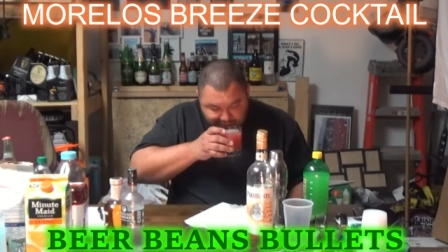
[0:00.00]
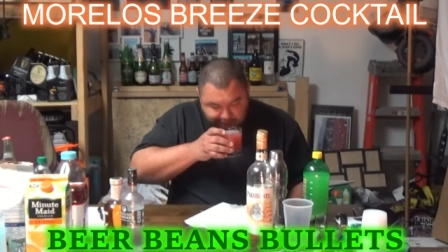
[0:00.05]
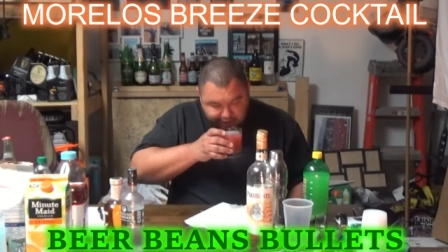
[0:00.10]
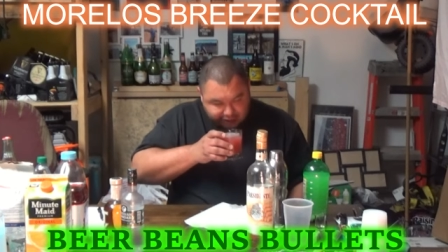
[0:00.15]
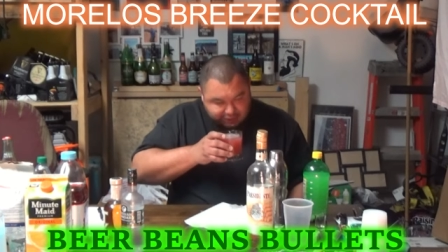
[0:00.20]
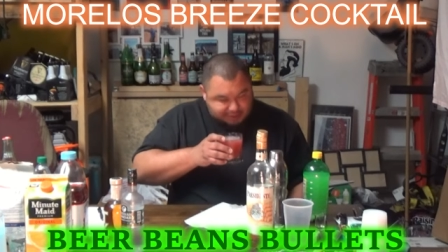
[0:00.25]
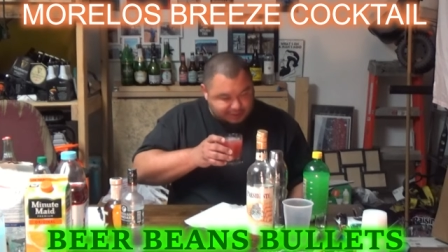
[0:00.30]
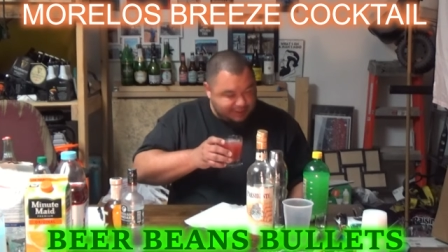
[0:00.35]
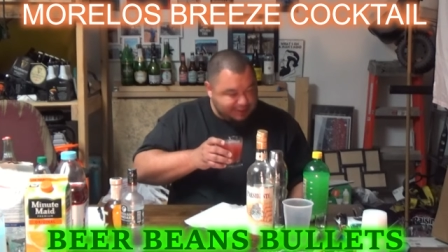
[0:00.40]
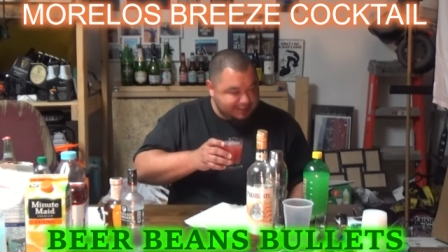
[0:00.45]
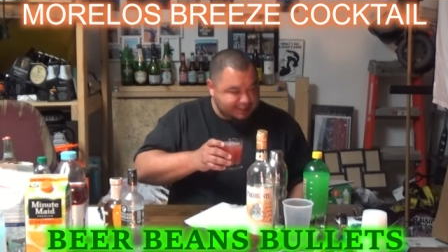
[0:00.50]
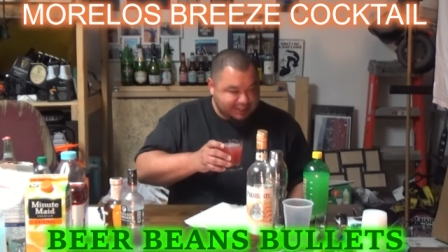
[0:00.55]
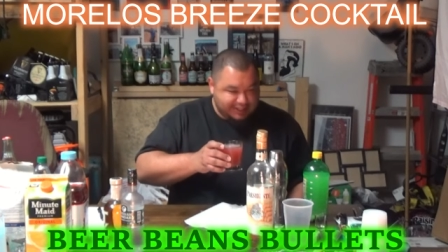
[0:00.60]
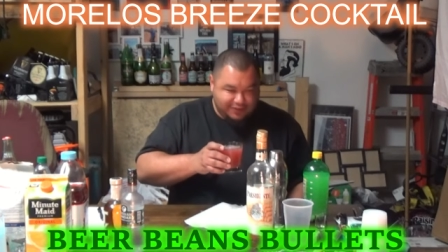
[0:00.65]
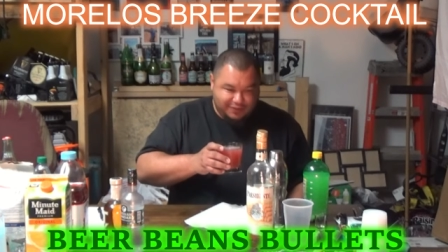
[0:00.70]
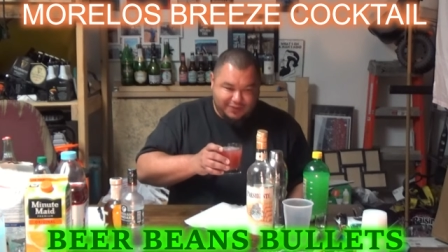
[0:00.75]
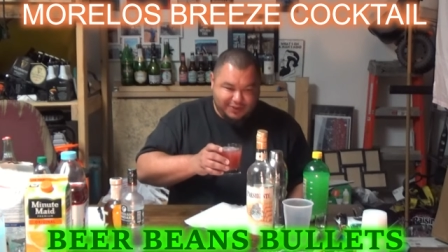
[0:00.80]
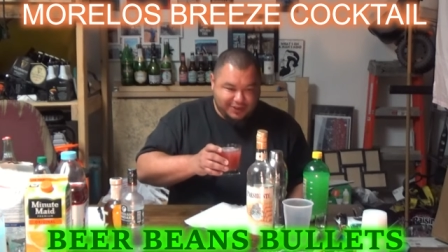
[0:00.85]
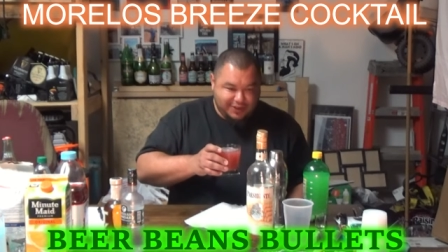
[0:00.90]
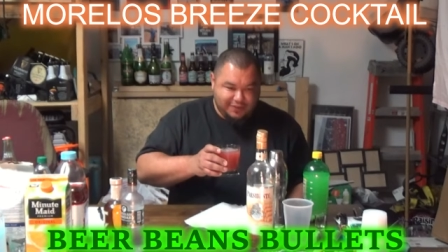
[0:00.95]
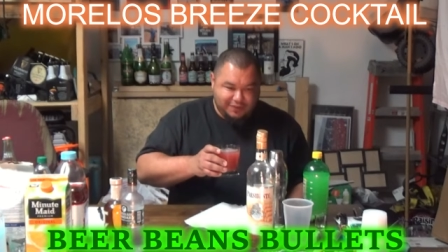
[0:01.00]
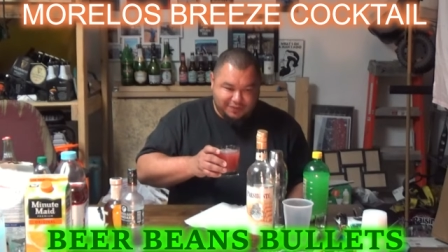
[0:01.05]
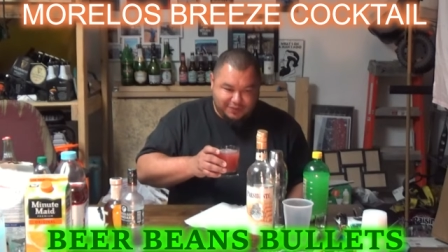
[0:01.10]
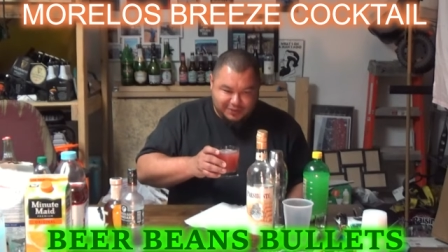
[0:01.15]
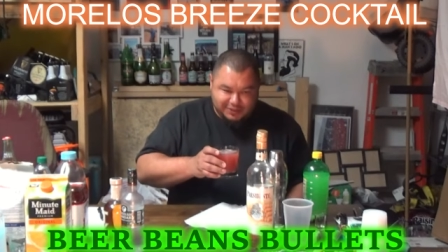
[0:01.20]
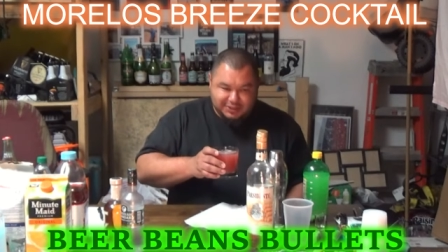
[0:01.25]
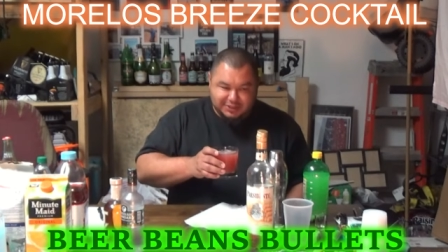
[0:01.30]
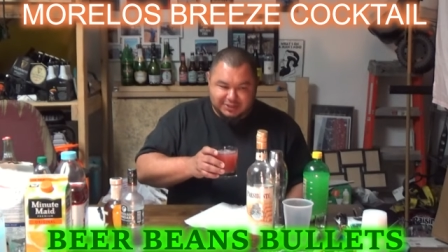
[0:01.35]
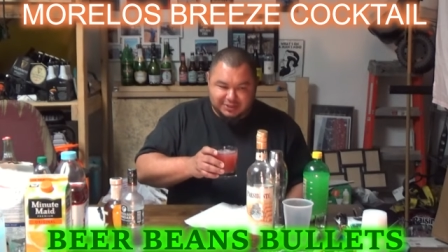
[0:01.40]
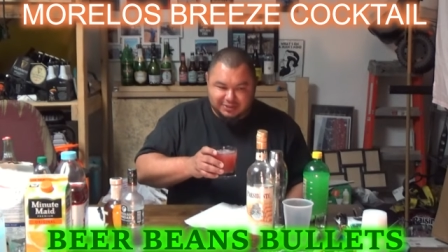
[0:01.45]
It smells like a fucking
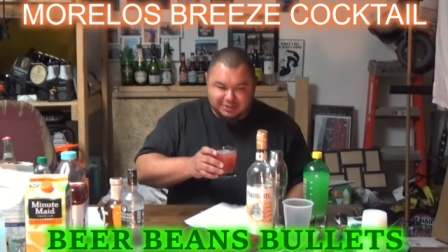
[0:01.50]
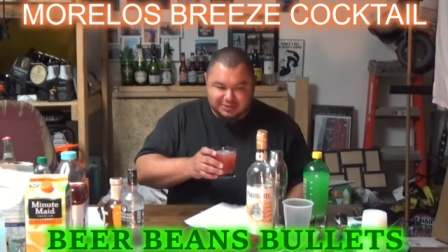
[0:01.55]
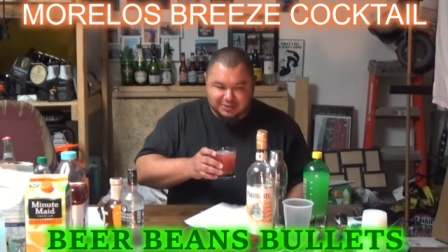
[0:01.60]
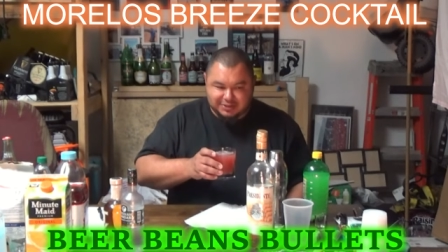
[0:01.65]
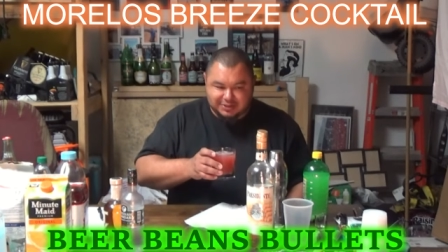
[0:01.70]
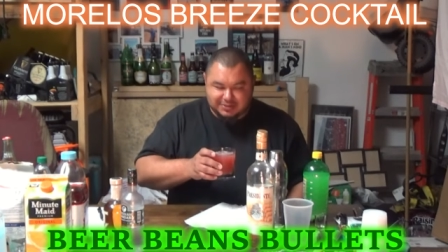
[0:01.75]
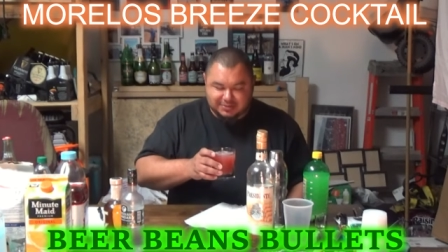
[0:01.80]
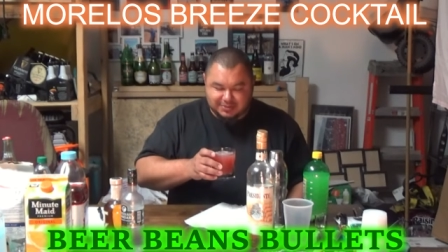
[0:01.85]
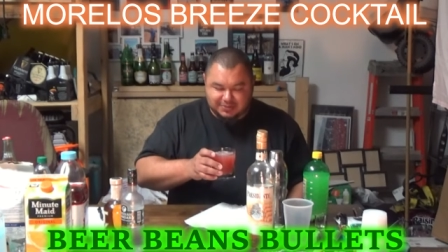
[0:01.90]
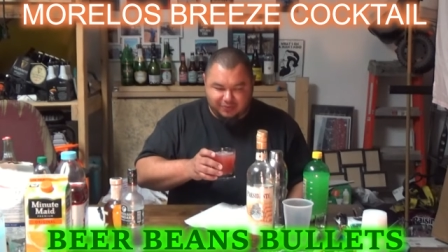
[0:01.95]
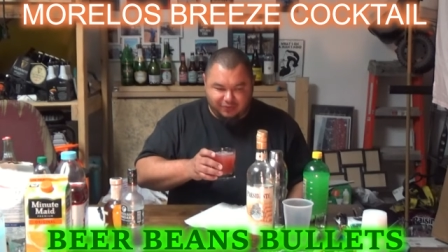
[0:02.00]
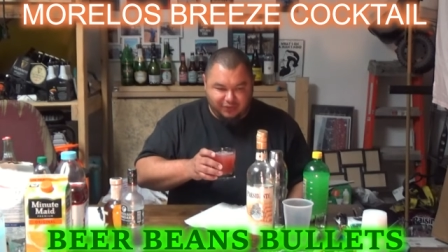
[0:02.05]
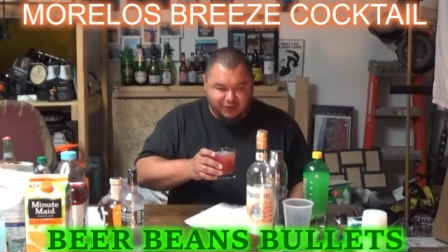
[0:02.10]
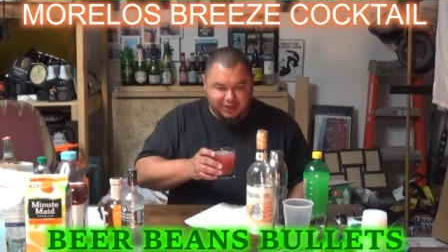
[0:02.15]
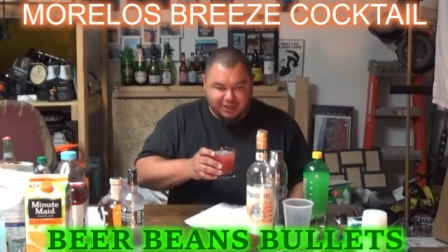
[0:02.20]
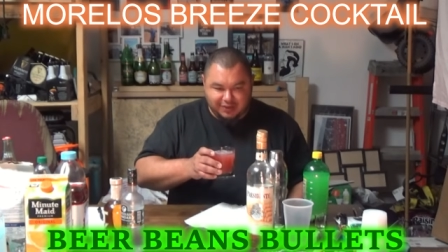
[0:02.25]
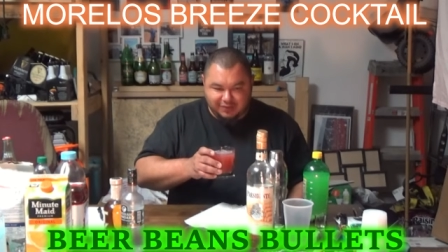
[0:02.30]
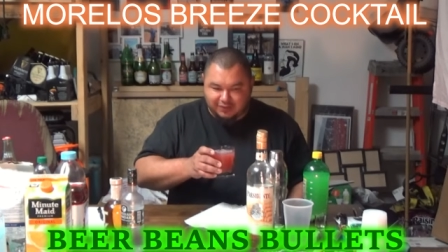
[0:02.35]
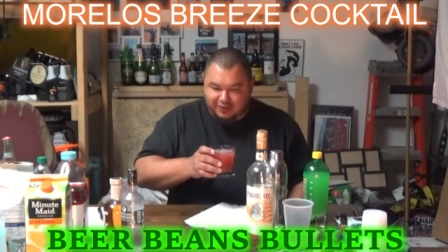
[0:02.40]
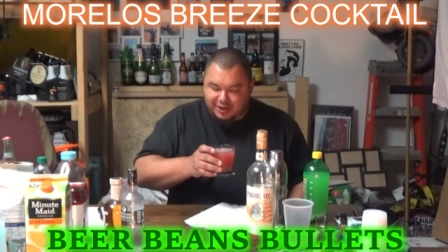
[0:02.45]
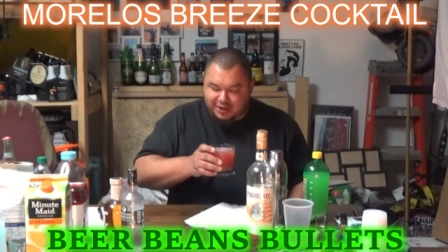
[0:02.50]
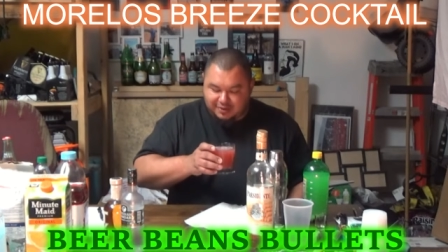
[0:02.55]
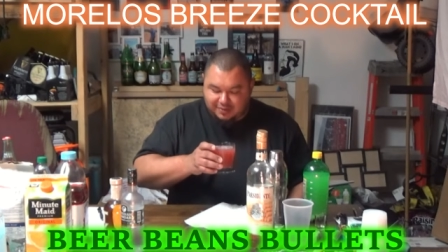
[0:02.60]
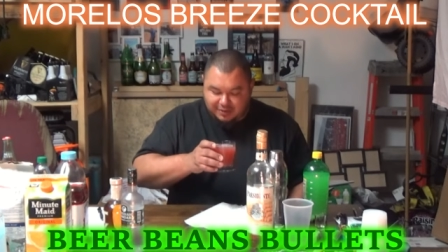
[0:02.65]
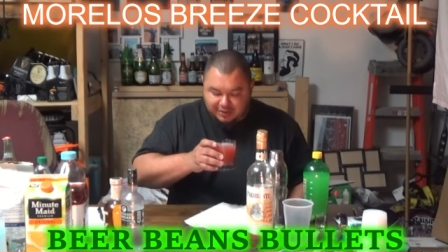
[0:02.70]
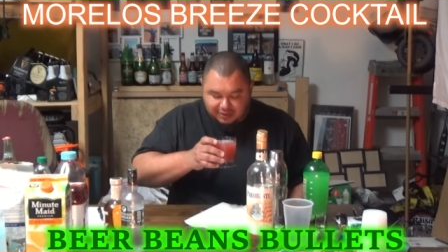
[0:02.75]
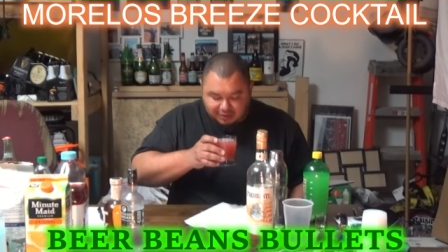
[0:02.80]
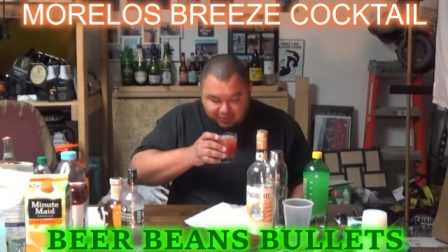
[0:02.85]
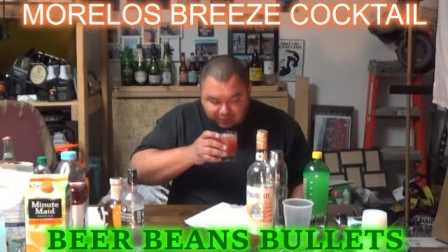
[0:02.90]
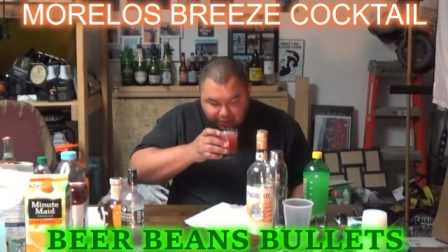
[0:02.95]
Flintstones fucking vitamin.